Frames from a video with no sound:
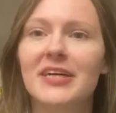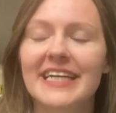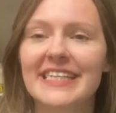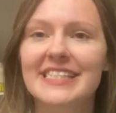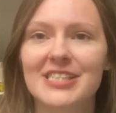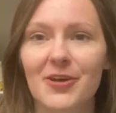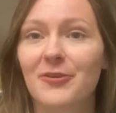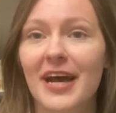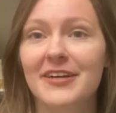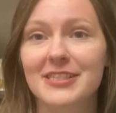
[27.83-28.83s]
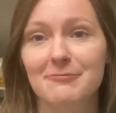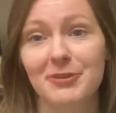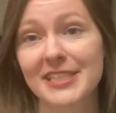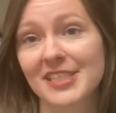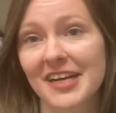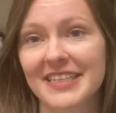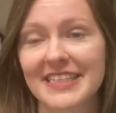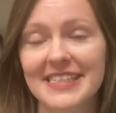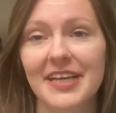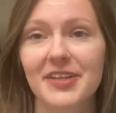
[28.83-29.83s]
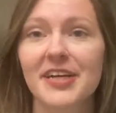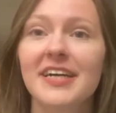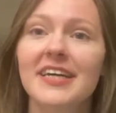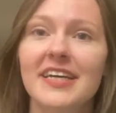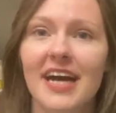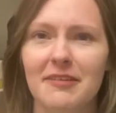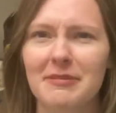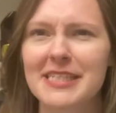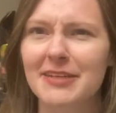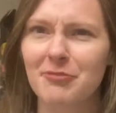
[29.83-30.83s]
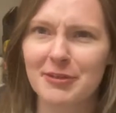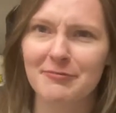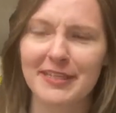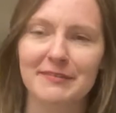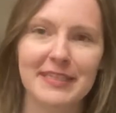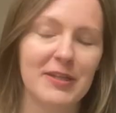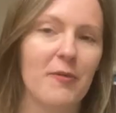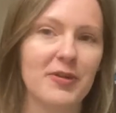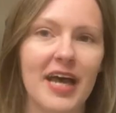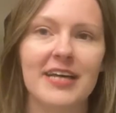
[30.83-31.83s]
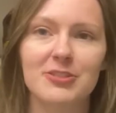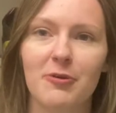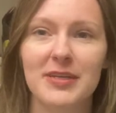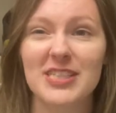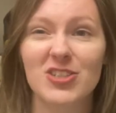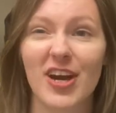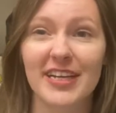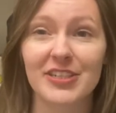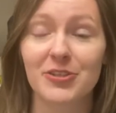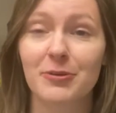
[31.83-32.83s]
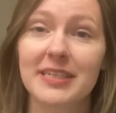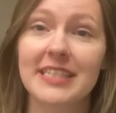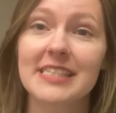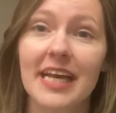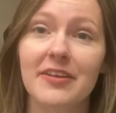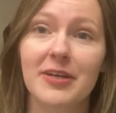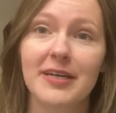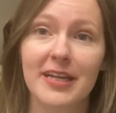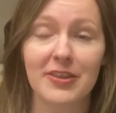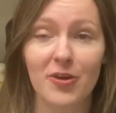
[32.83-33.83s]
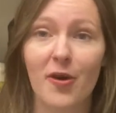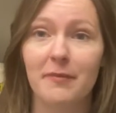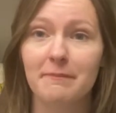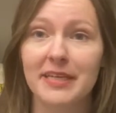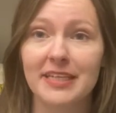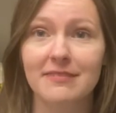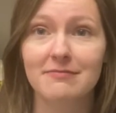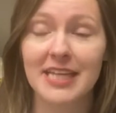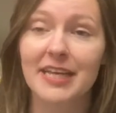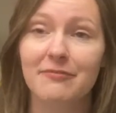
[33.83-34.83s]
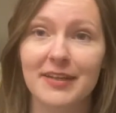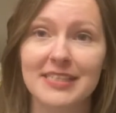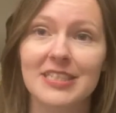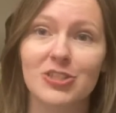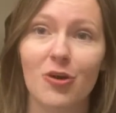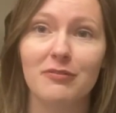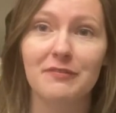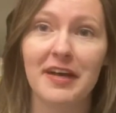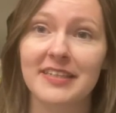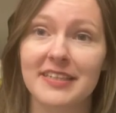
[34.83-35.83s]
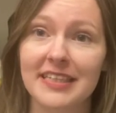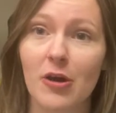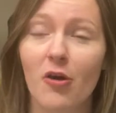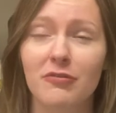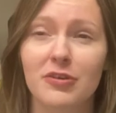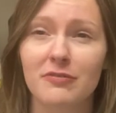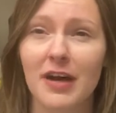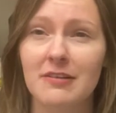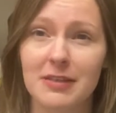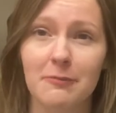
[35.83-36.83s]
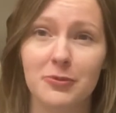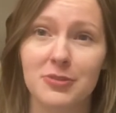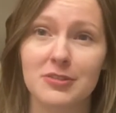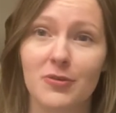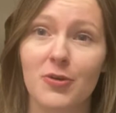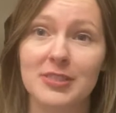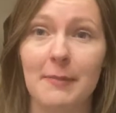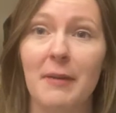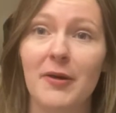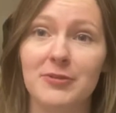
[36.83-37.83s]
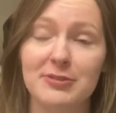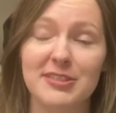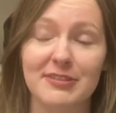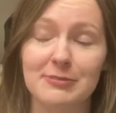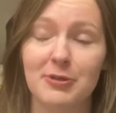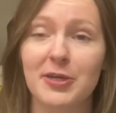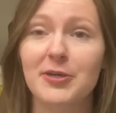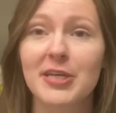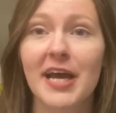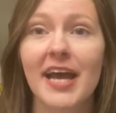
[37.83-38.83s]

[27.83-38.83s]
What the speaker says: it's Sonac's Brilliant Shine Detailer, and basically running really low on that, so I wanted to try a new quick detailer, and I thought I'd take advantage of the fact that they offer 5 samples for £10, which I think is pretty good,